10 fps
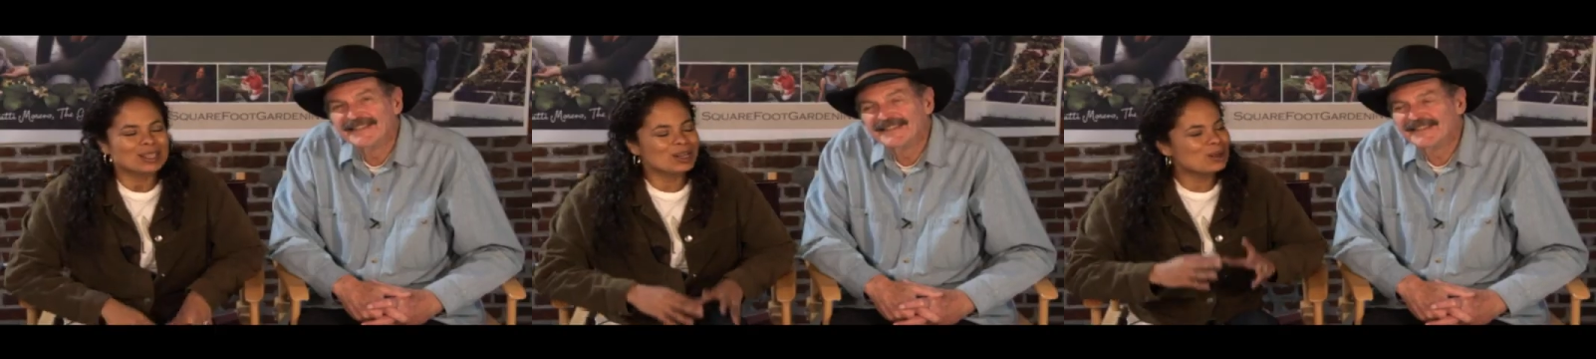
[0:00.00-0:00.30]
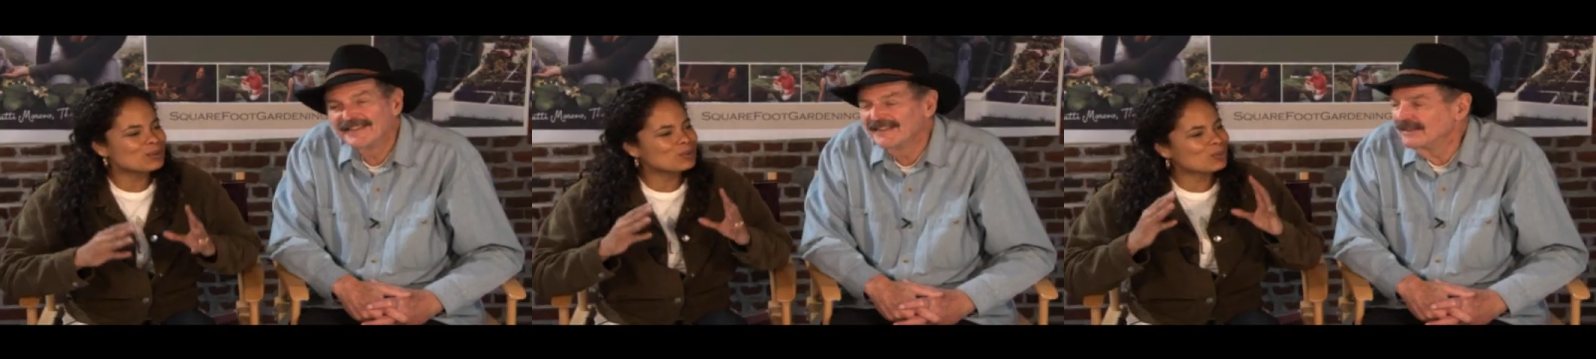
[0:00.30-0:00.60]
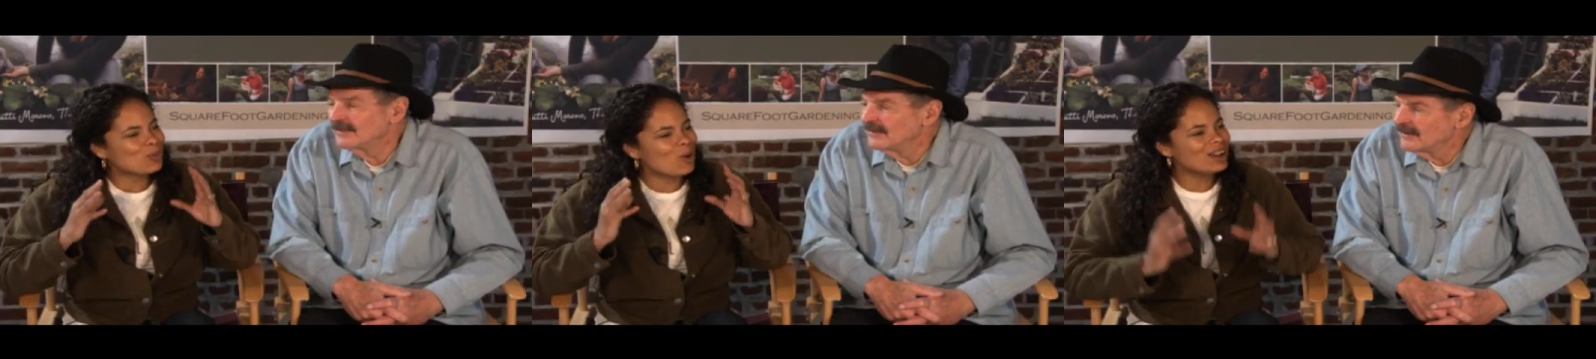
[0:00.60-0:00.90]
Speaker 1: You know,
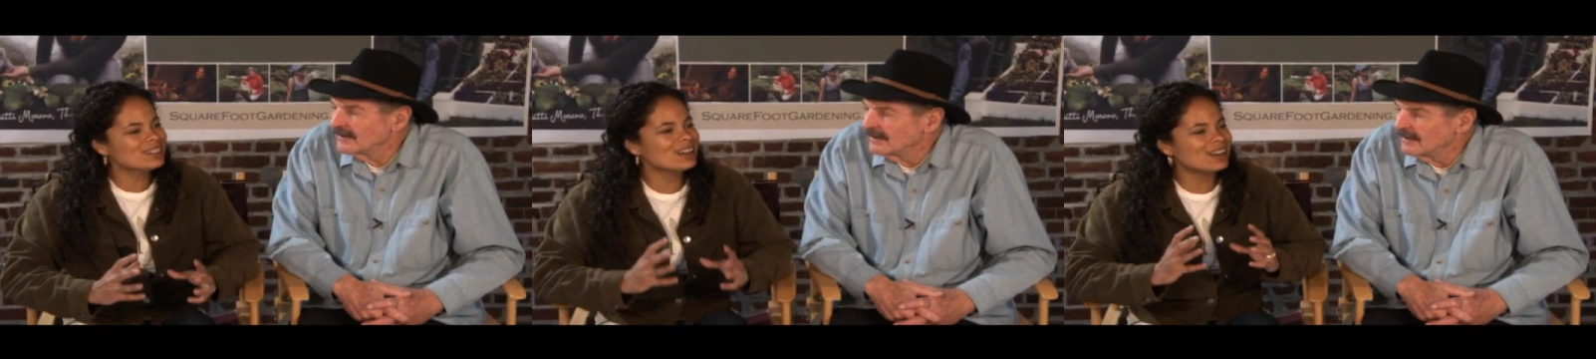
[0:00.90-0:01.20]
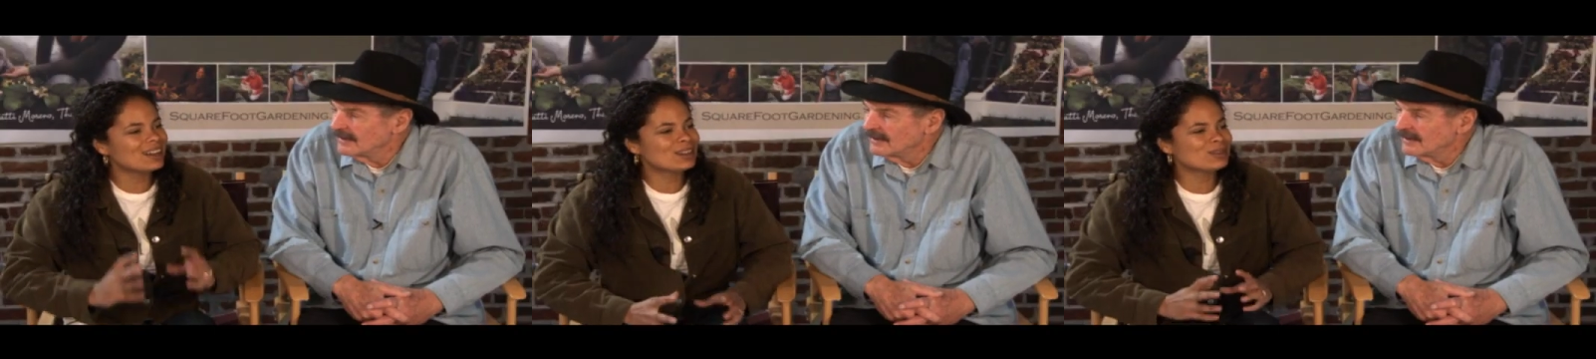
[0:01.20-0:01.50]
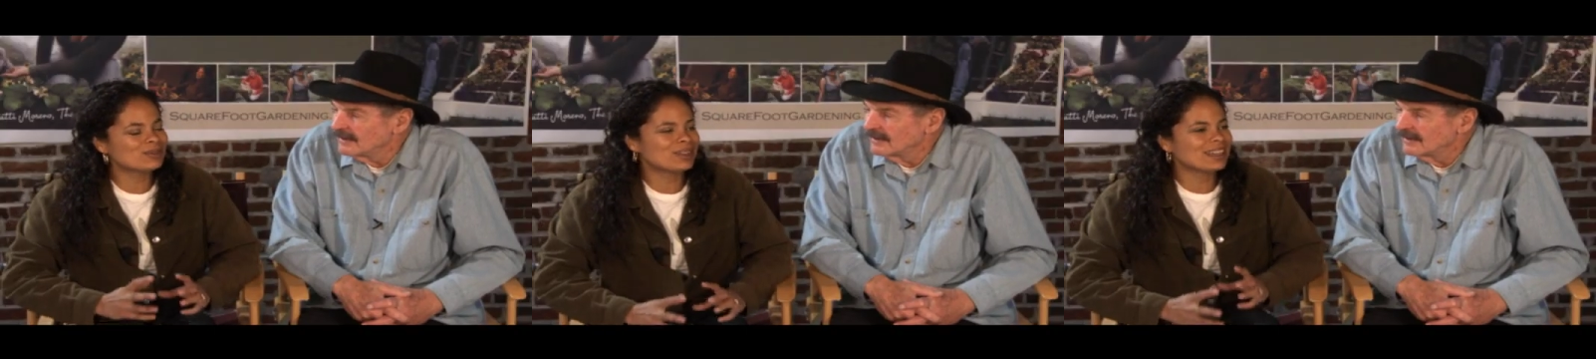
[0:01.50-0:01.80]
one
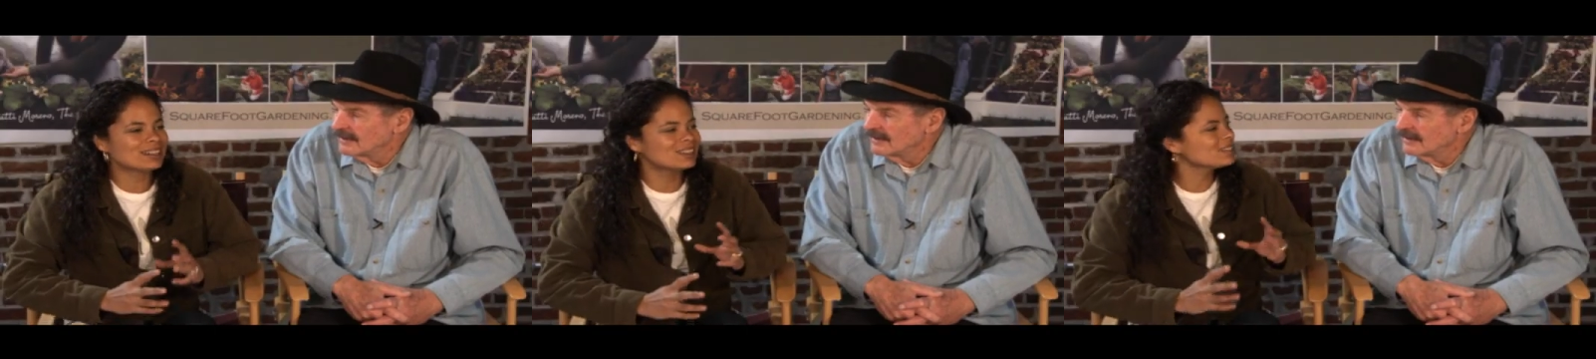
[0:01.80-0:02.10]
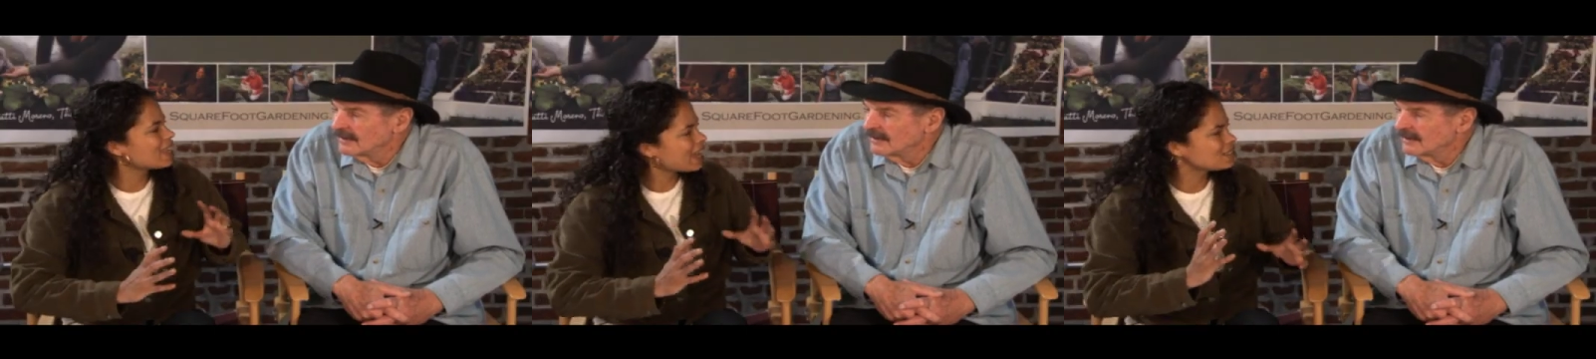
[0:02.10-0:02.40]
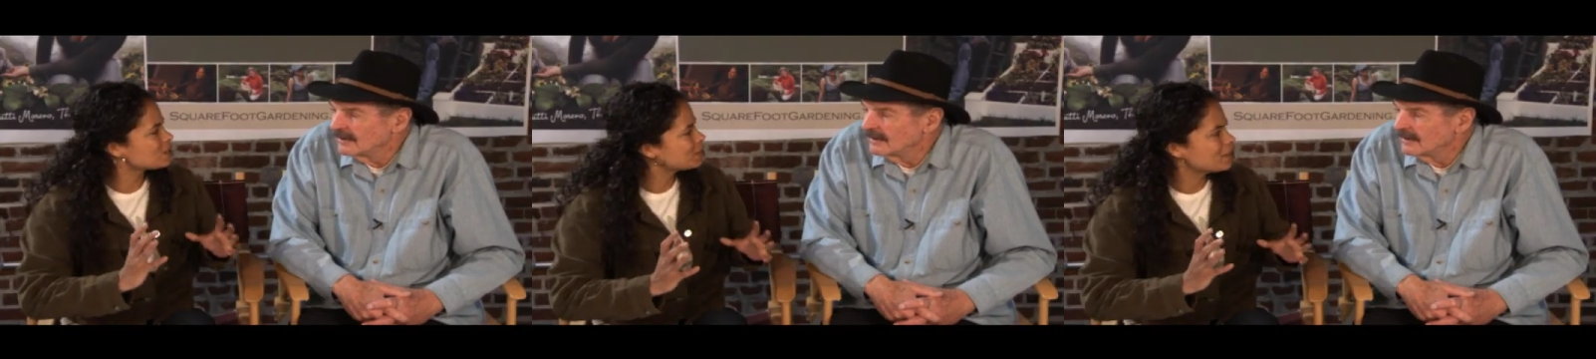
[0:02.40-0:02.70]
of, and this
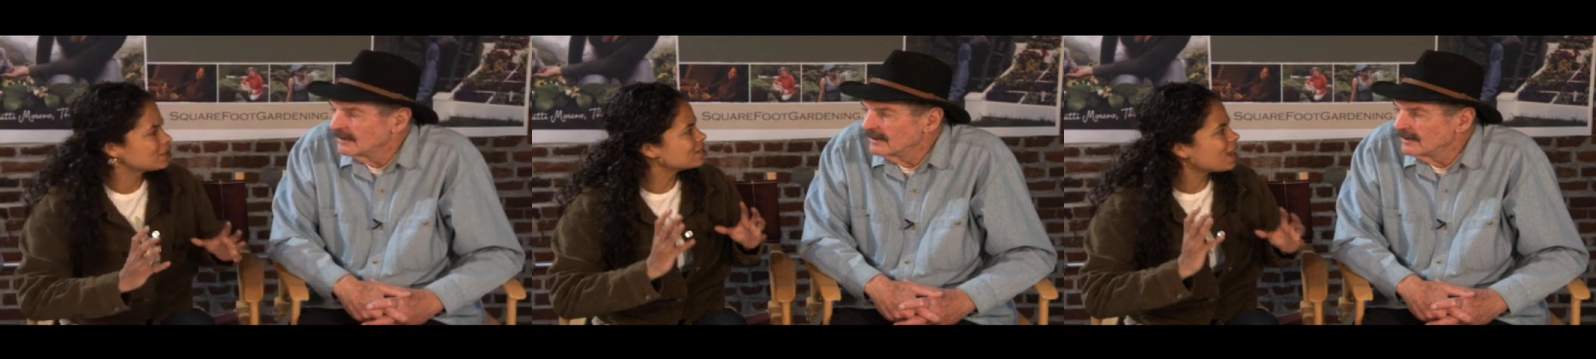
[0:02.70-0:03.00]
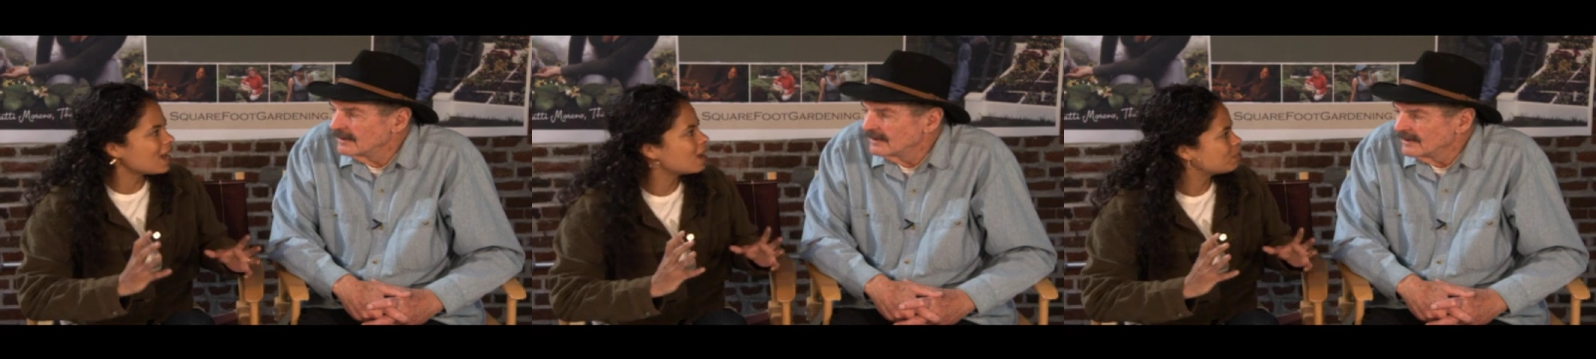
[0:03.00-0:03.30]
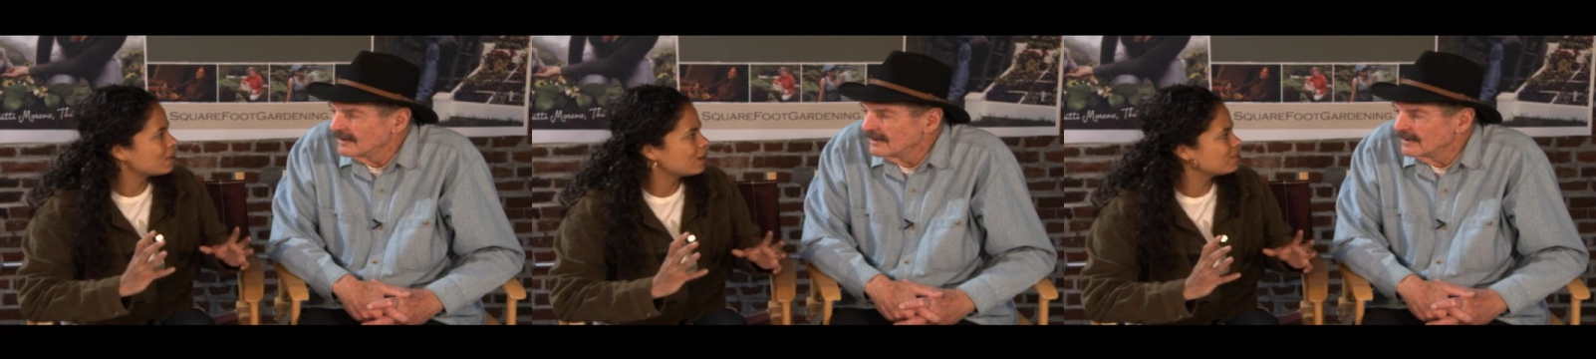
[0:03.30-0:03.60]
has to be on the
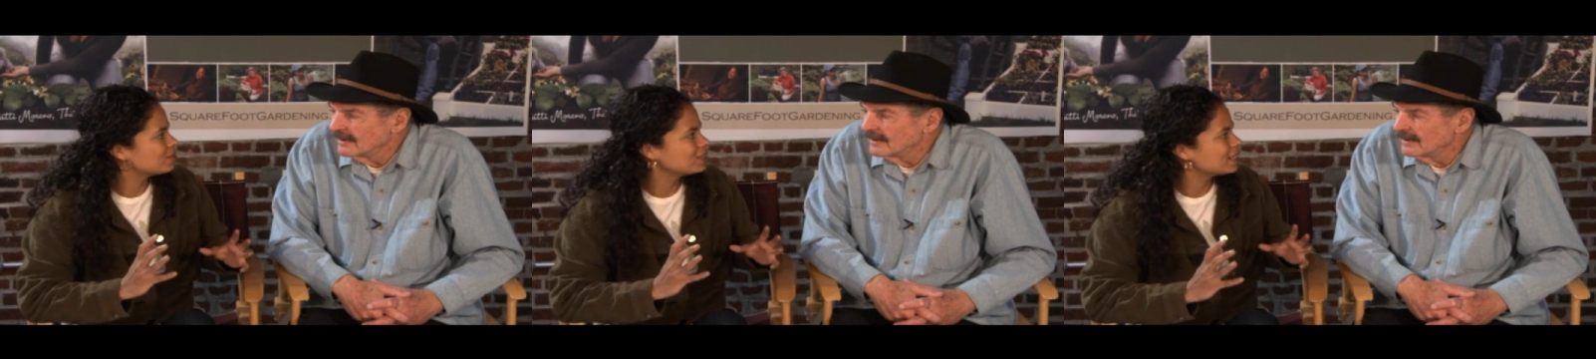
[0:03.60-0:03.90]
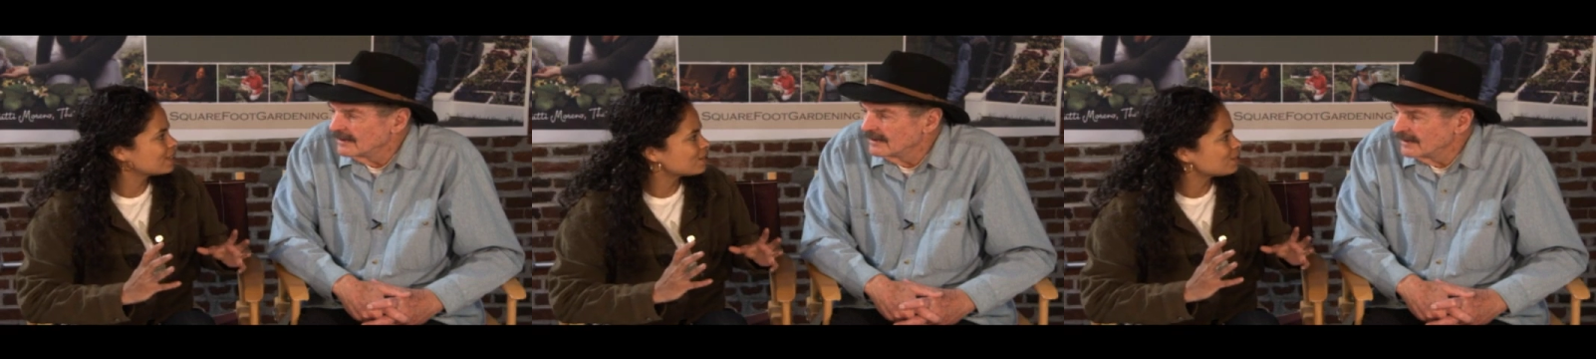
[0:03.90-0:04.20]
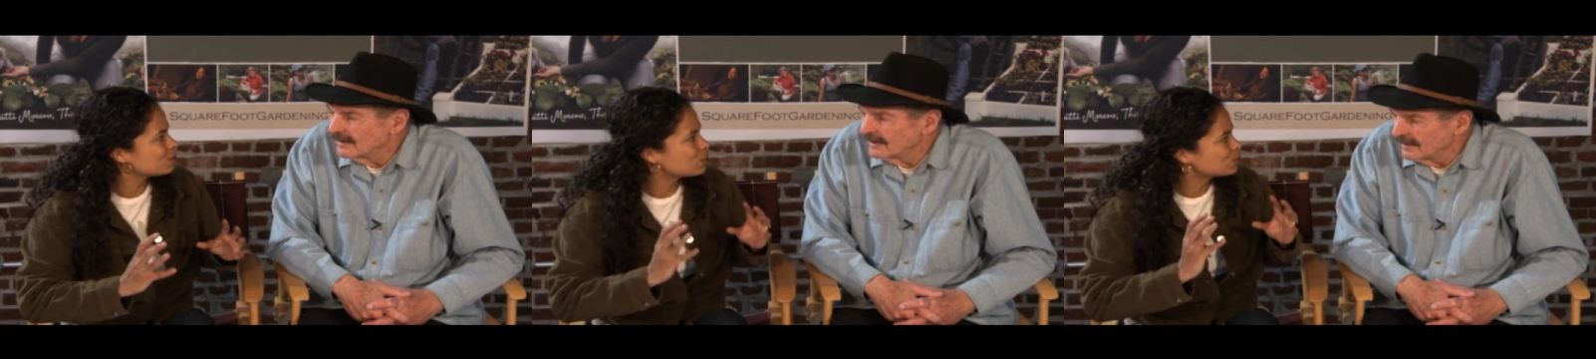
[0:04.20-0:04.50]
top of the list
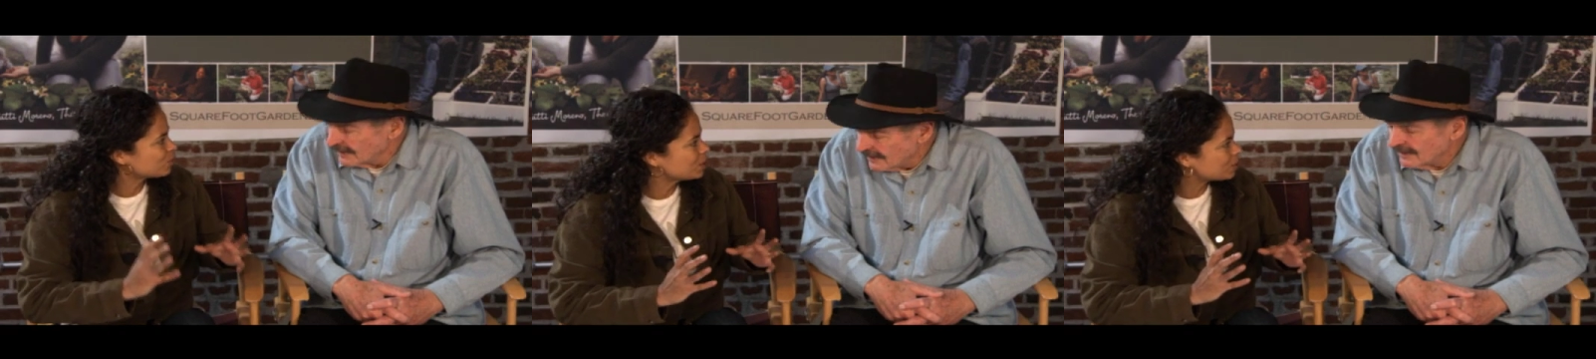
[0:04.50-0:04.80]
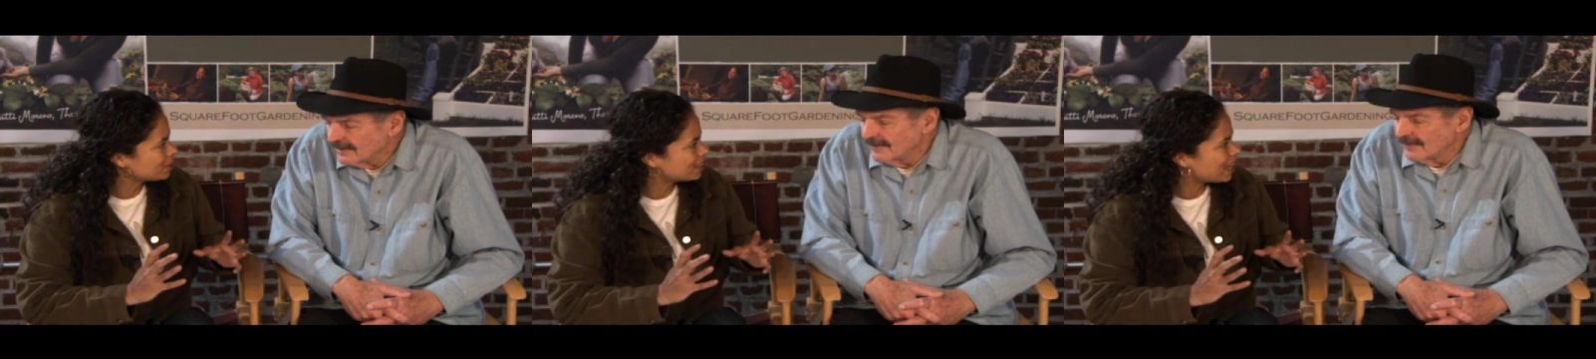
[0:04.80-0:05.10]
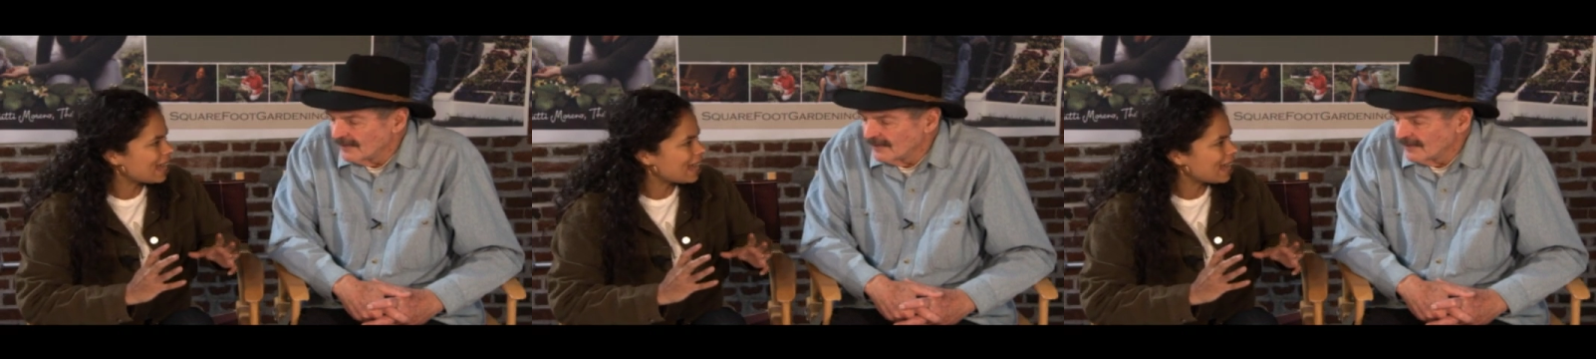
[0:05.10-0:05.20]
of the most frequently